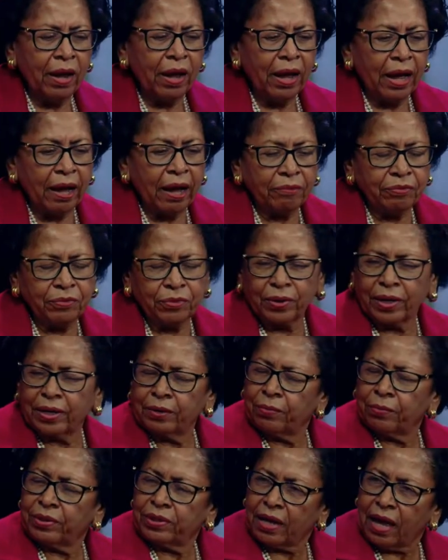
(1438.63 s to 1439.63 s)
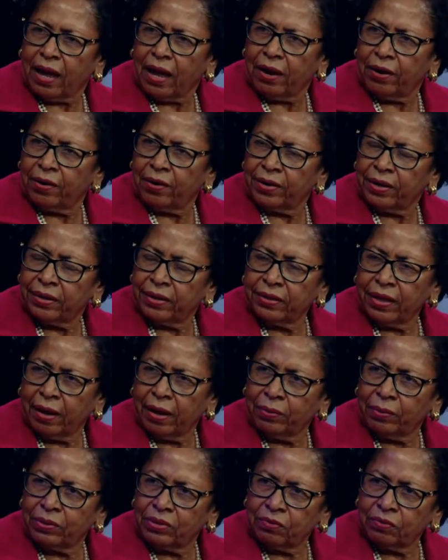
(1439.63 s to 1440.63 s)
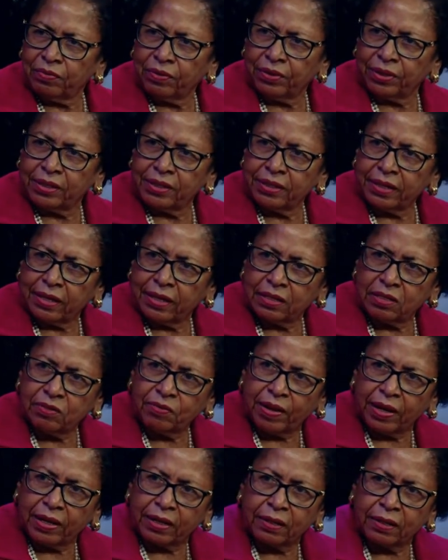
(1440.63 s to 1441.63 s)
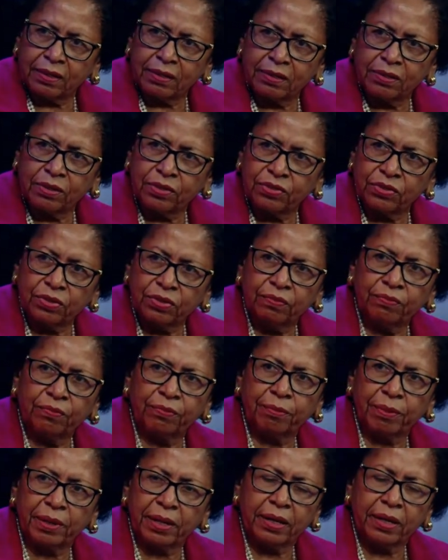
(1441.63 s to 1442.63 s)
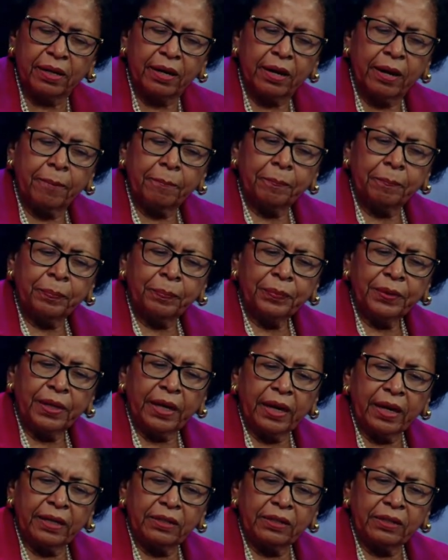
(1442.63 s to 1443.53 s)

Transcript: after I retired, and that was a very satisfying decision for me. Mm-hmm. And